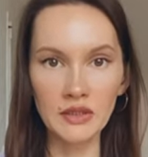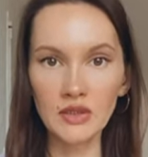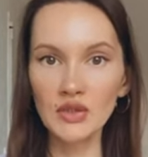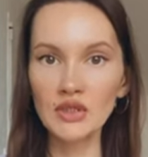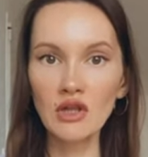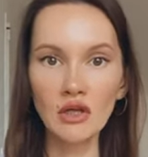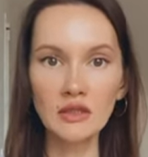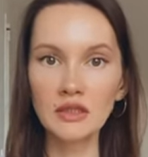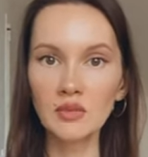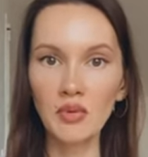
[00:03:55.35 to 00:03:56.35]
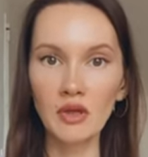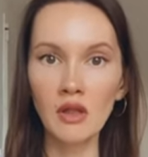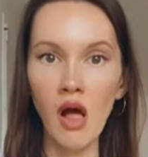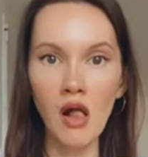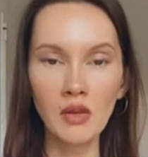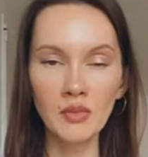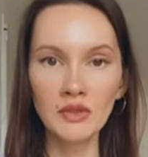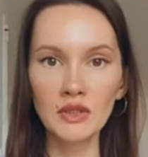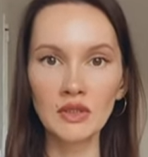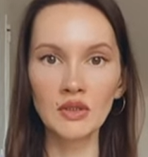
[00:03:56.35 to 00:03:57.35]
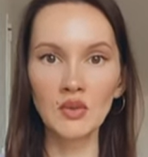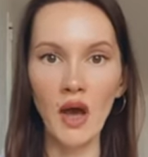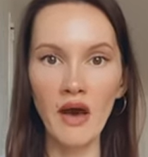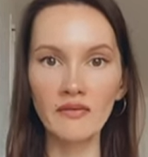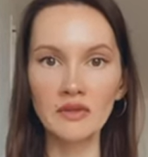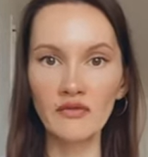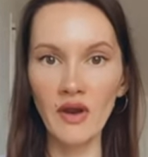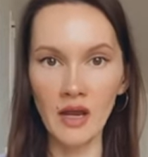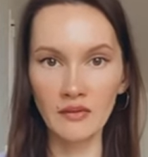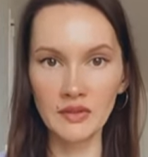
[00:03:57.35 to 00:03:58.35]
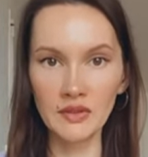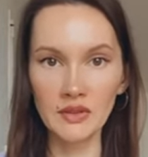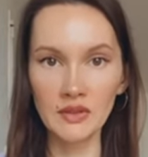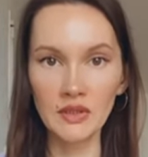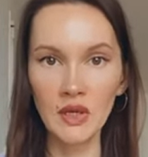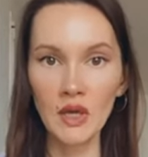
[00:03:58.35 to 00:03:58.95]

It's not a typical almond that you have in fragrances.